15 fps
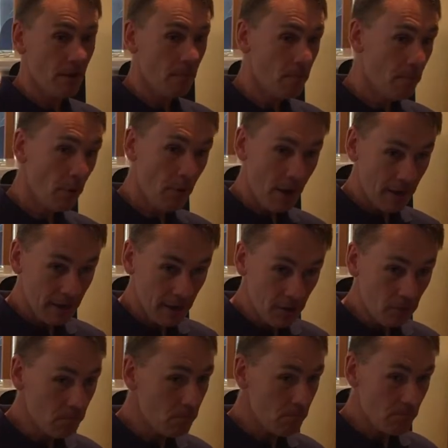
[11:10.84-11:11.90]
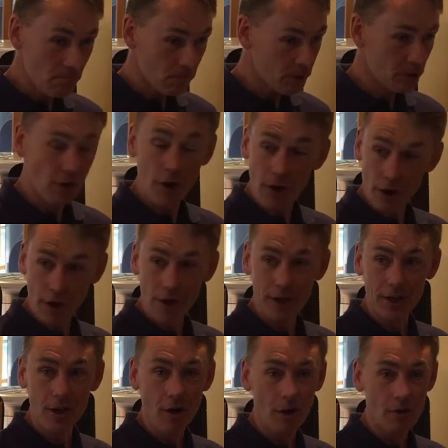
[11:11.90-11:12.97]
Perennial style
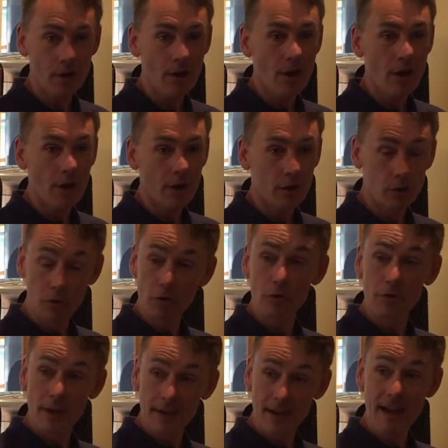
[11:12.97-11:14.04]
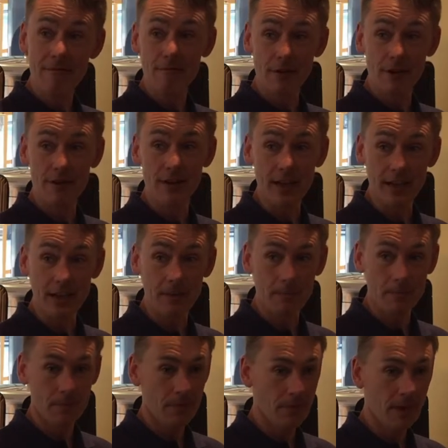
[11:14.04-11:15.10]
icon, good at everything.
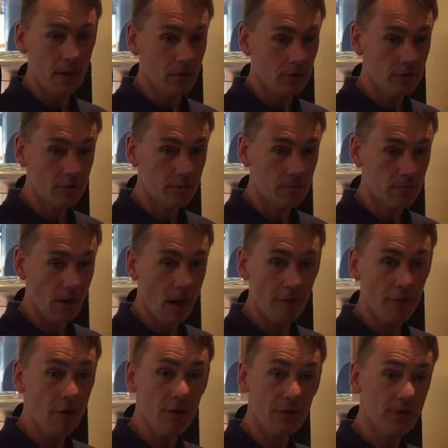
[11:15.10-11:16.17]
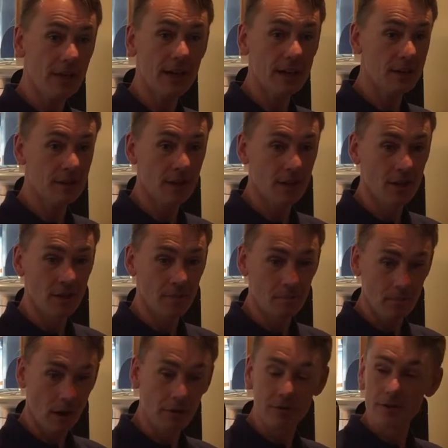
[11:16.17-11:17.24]
I've heard these
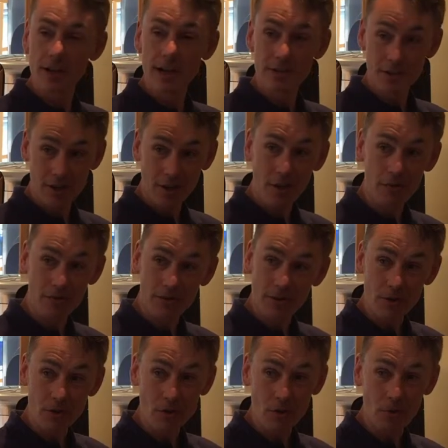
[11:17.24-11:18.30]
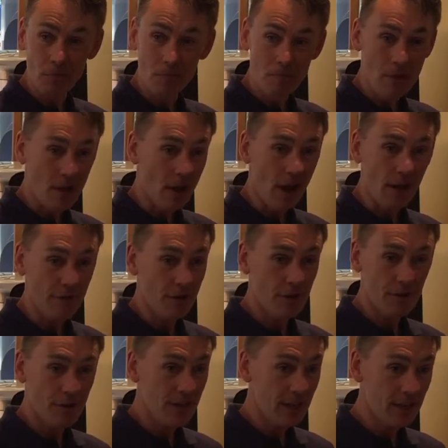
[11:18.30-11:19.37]
on stage in a concert hall, I've
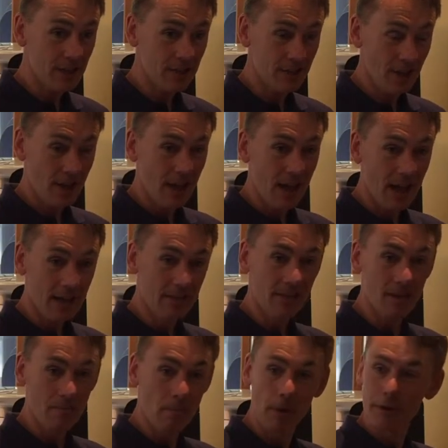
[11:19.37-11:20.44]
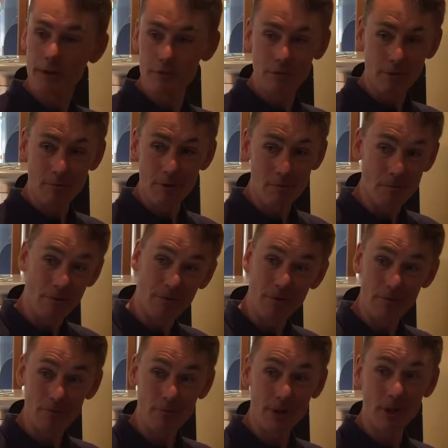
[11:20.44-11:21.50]
heard these in the monitoring room of a
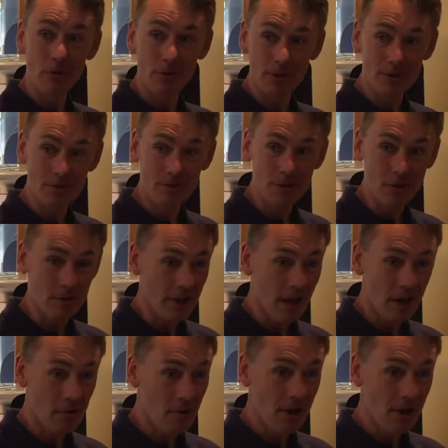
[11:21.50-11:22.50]
recording studio,